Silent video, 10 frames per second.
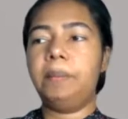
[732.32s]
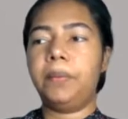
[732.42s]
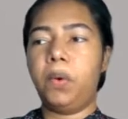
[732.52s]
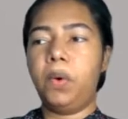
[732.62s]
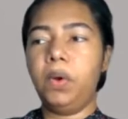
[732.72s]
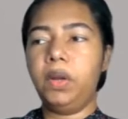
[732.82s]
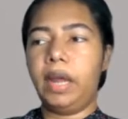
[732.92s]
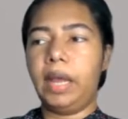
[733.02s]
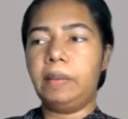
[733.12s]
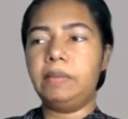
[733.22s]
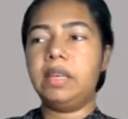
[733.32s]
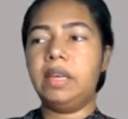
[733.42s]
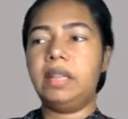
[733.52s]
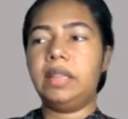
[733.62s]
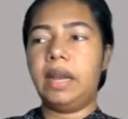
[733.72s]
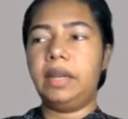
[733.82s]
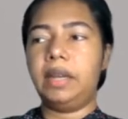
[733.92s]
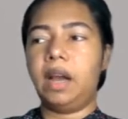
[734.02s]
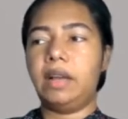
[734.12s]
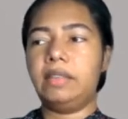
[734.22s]
programs
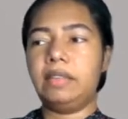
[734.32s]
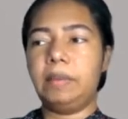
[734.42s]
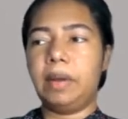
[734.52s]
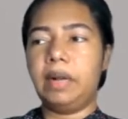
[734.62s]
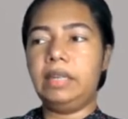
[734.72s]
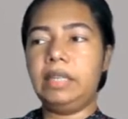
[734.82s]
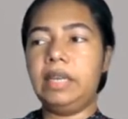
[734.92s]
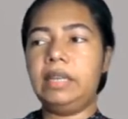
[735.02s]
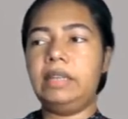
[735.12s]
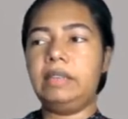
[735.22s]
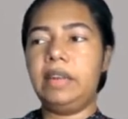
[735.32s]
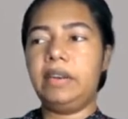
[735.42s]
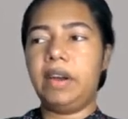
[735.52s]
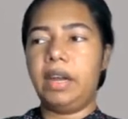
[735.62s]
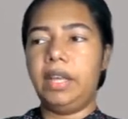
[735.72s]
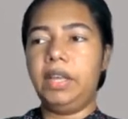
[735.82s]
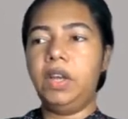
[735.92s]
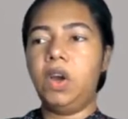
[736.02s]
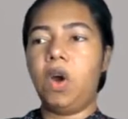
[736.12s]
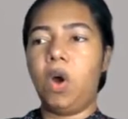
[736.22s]
that are simultaneously
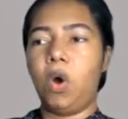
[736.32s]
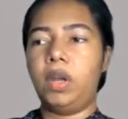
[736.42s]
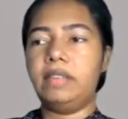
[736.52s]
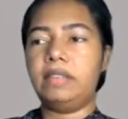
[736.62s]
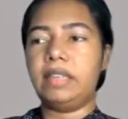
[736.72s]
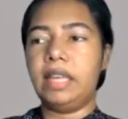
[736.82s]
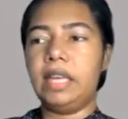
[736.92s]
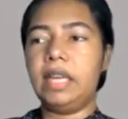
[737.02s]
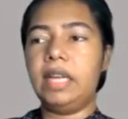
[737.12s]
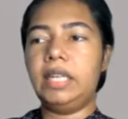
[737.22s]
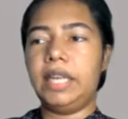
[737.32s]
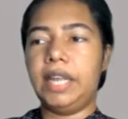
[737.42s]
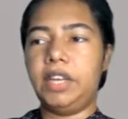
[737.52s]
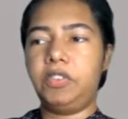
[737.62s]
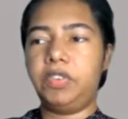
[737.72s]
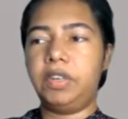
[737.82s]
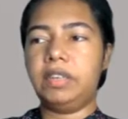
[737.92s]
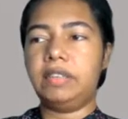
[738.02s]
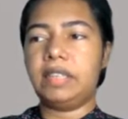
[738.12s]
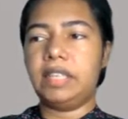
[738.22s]
running on a single
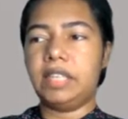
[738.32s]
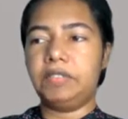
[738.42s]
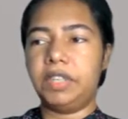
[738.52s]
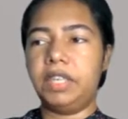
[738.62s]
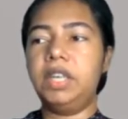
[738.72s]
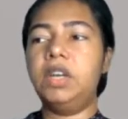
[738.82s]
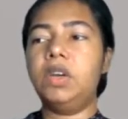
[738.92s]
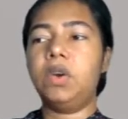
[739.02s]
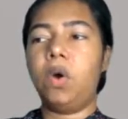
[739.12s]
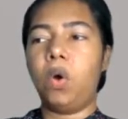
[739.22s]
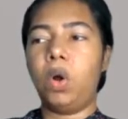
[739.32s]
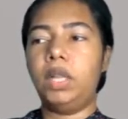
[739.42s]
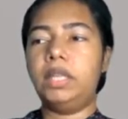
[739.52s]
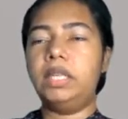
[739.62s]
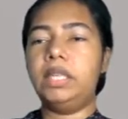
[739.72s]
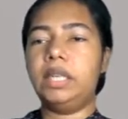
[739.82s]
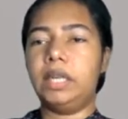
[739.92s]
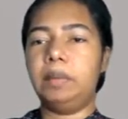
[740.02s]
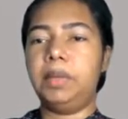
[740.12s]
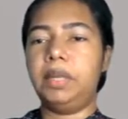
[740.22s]
network server called the
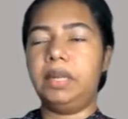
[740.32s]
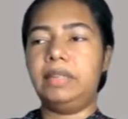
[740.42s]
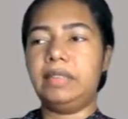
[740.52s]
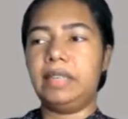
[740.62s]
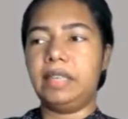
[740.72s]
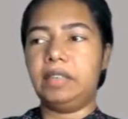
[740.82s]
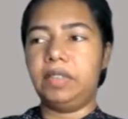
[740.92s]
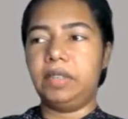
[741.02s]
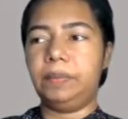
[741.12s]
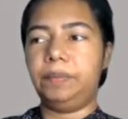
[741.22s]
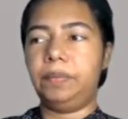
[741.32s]
terminal server.